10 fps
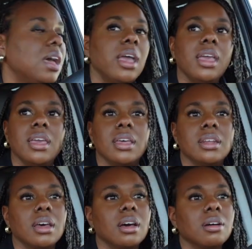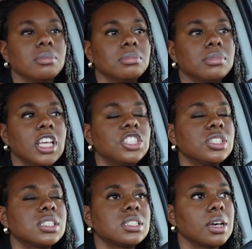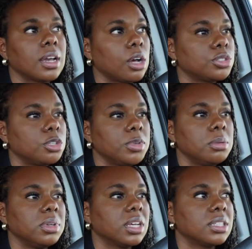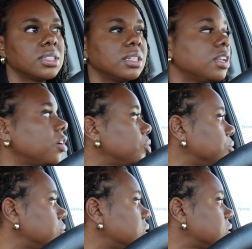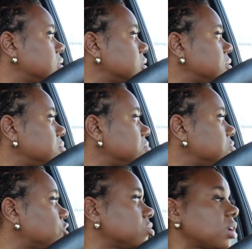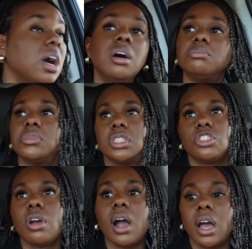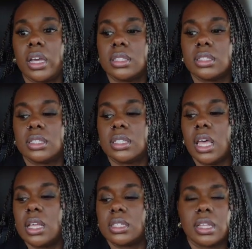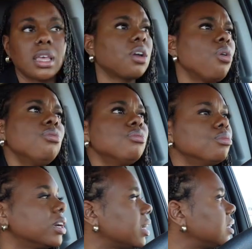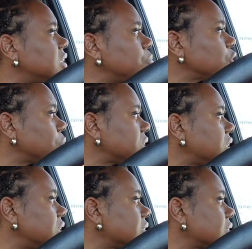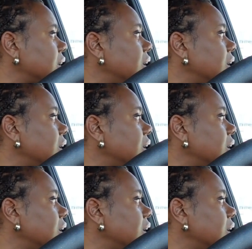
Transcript: And it just stuck out to me because the devil comes and tries and says, like, ooh, can I tempt her with this?